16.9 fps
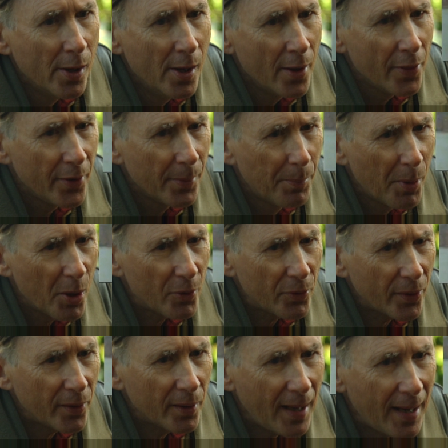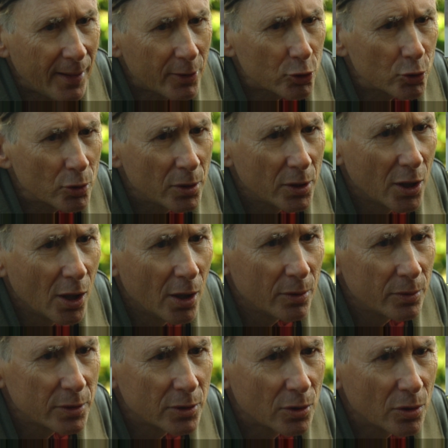They're both actually
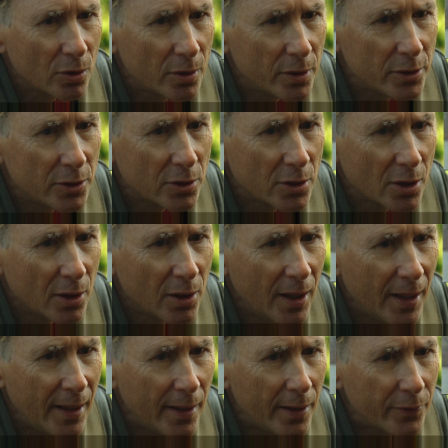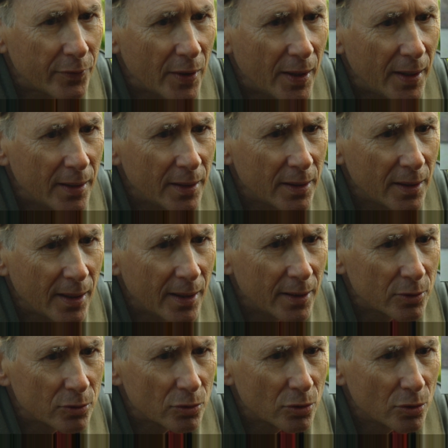going towards the left, heading
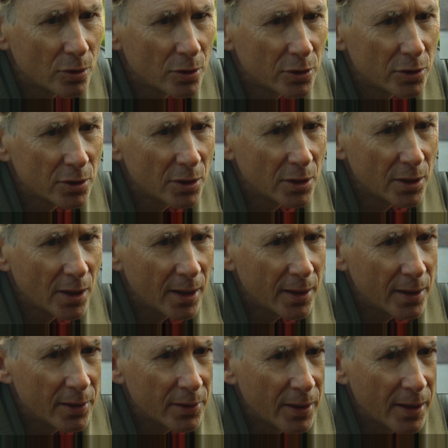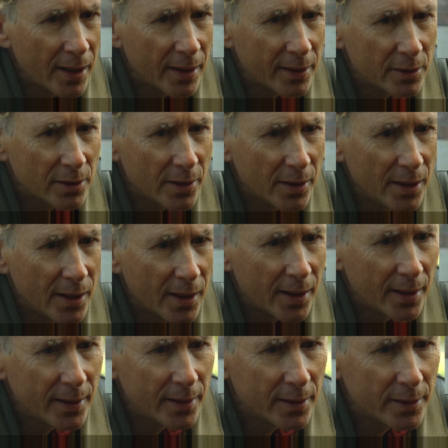out towards the end of the
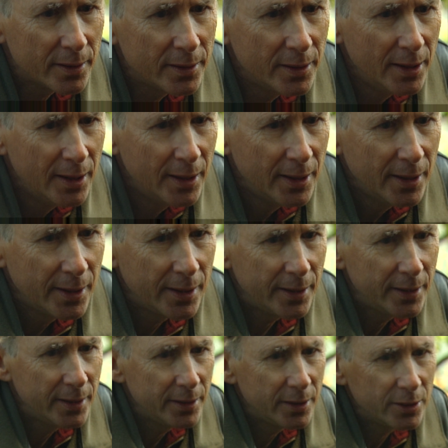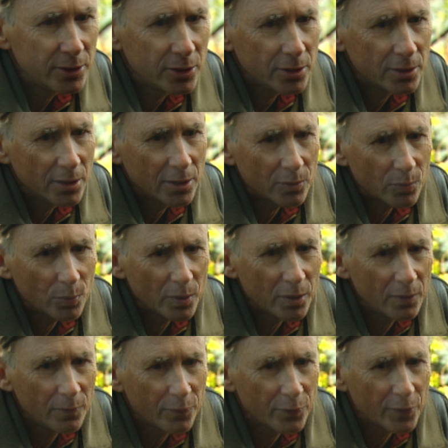island. And this one
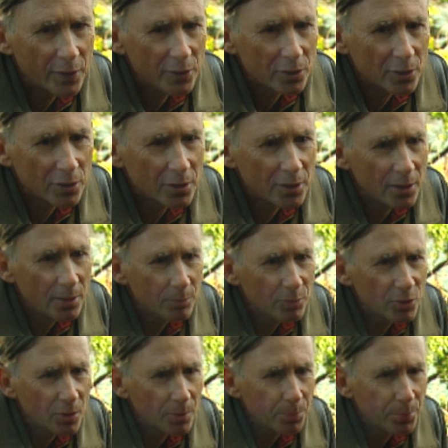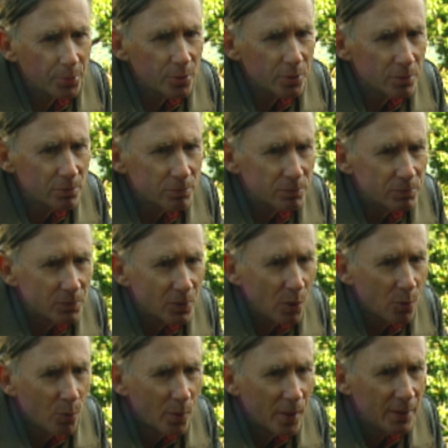in front just seems to pull
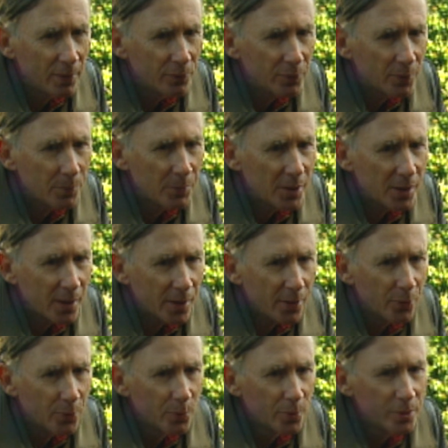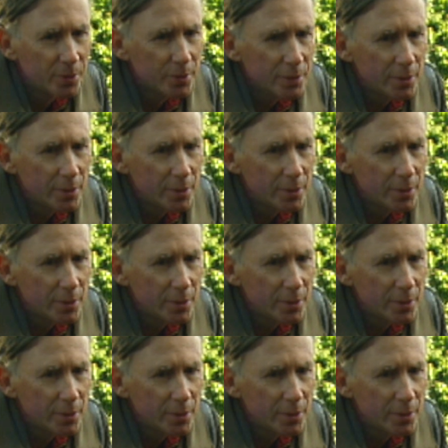away from the other one.